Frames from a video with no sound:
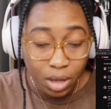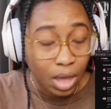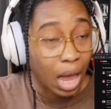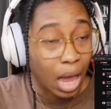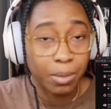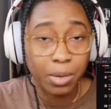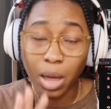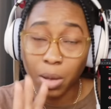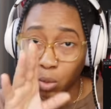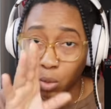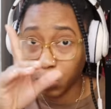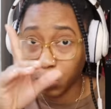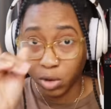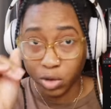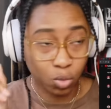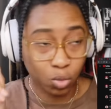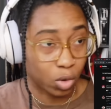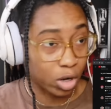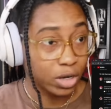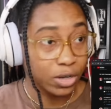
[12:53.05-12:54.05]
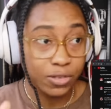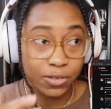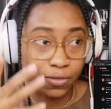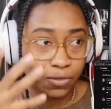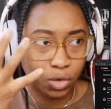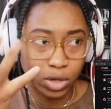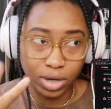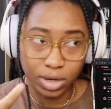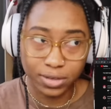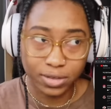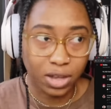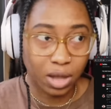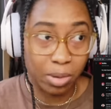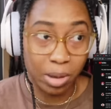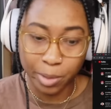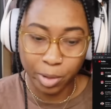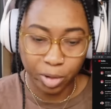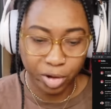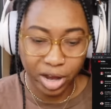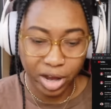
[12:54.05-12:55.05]
I'm not one with words, if you couldn't tell by
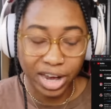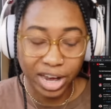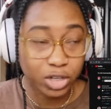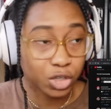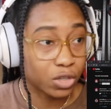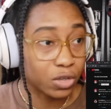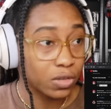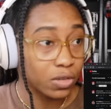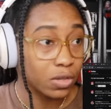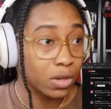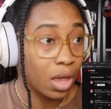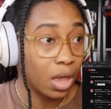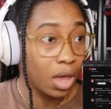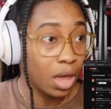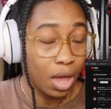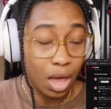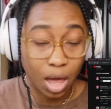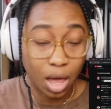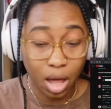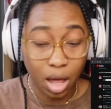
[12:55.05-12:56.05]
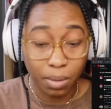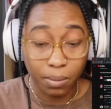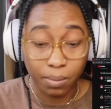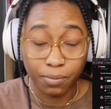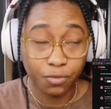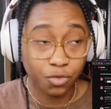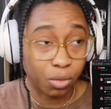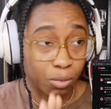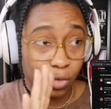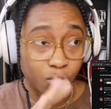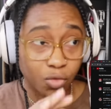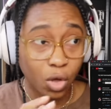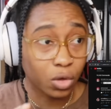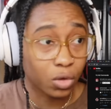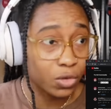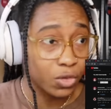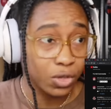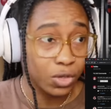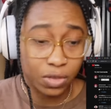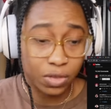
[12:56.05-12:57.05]
my reactions. From the
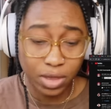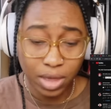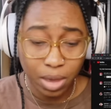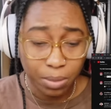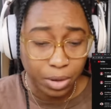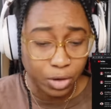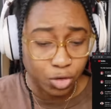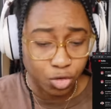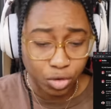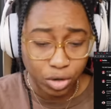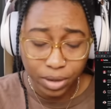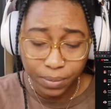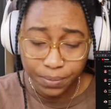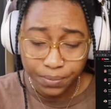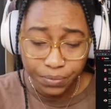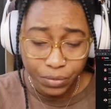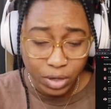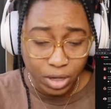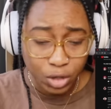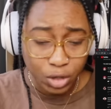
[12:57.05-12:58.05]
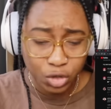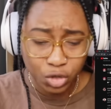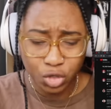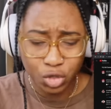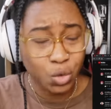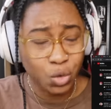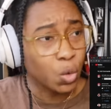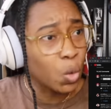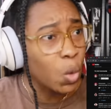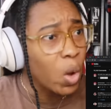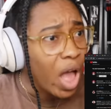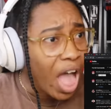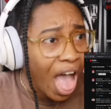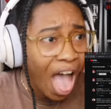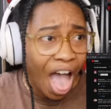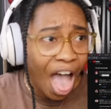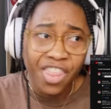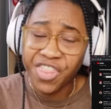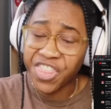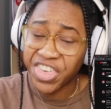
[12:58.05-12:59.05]
vocals to the imagery. To
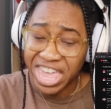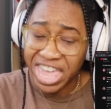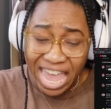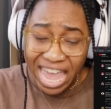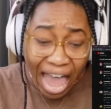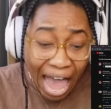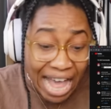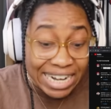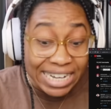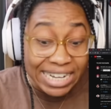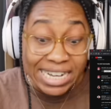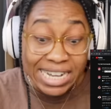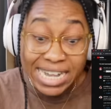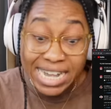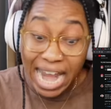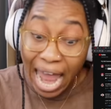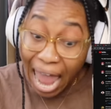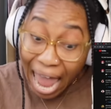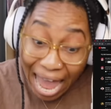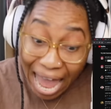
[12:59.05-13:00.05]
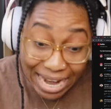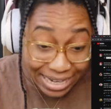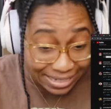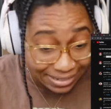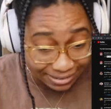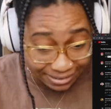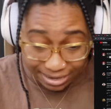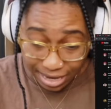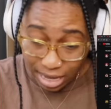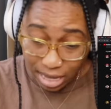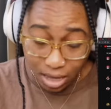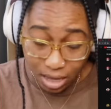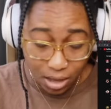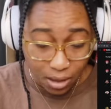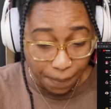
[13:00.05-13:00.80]
the dancing.